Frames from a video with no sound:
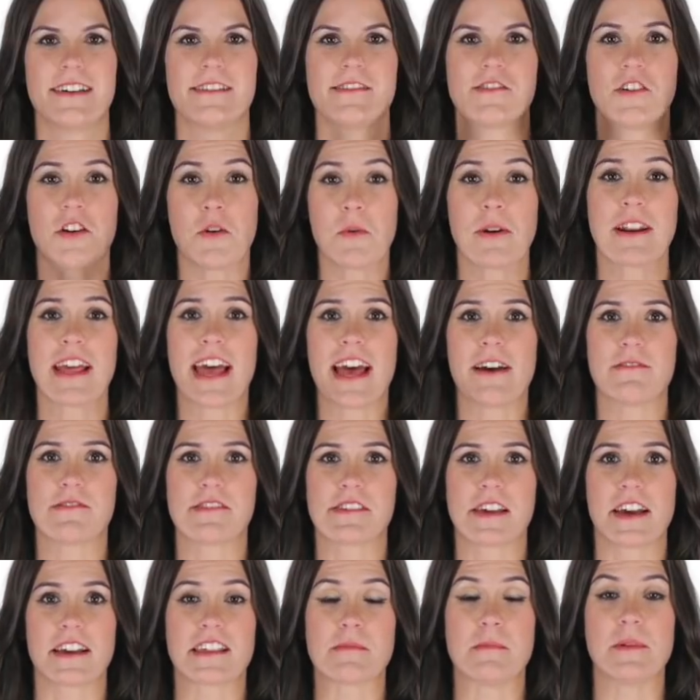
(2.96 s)
So you want to have
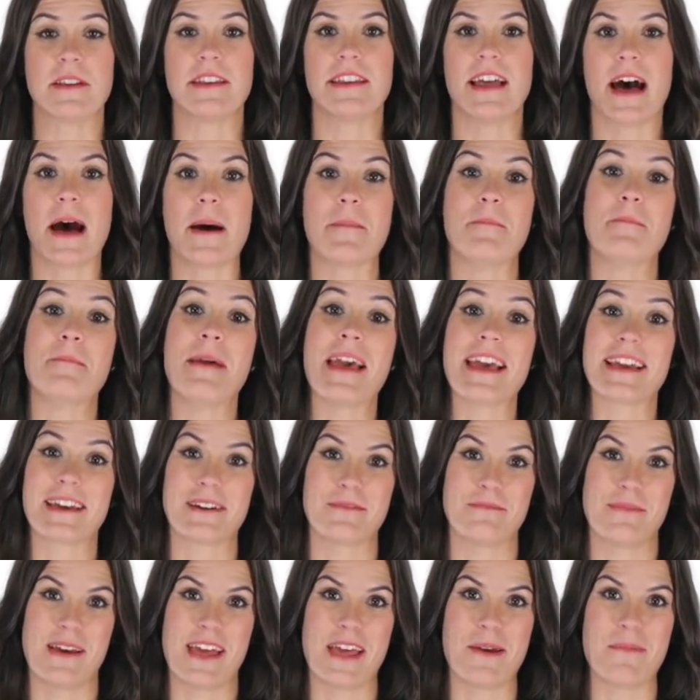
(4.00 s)
sex but not make a
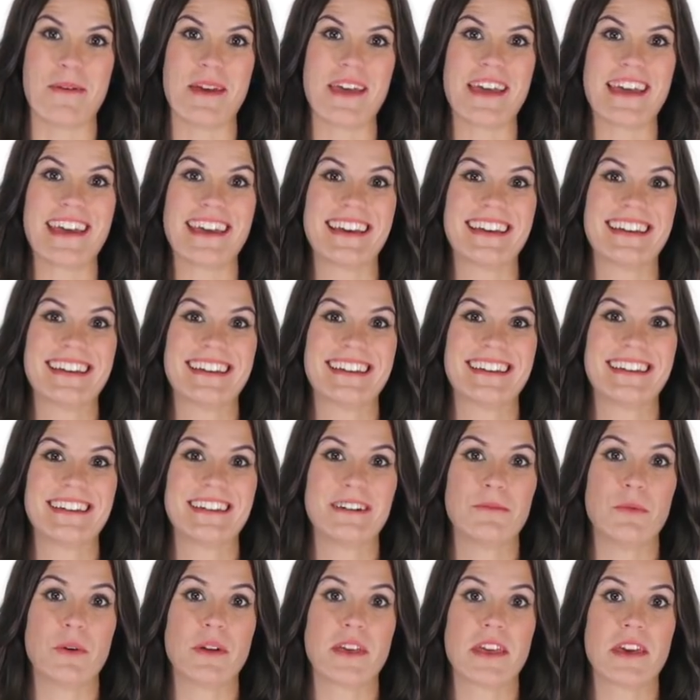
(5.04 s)
baby?
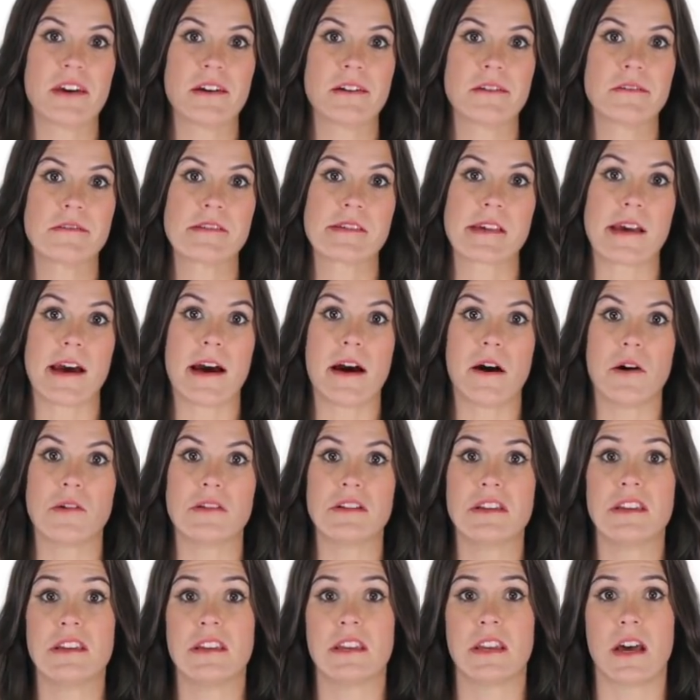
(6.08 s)
Well, here's how
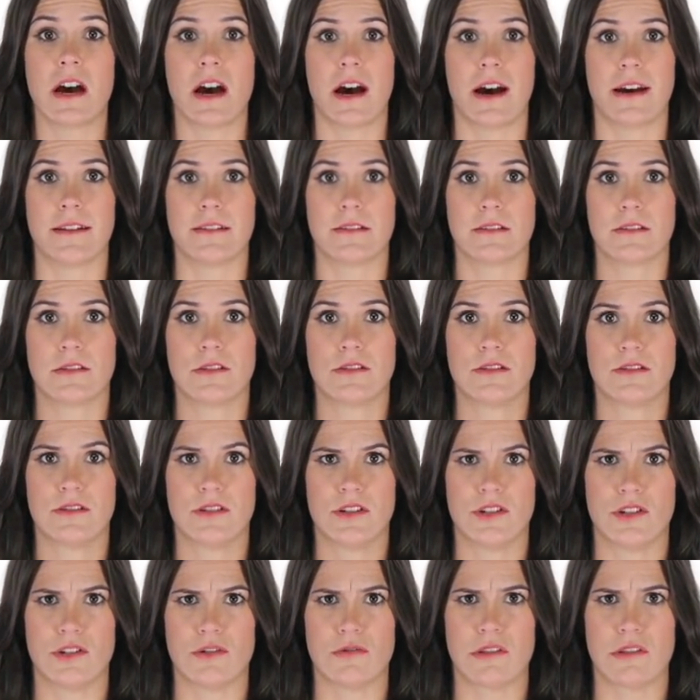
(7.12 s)
not to do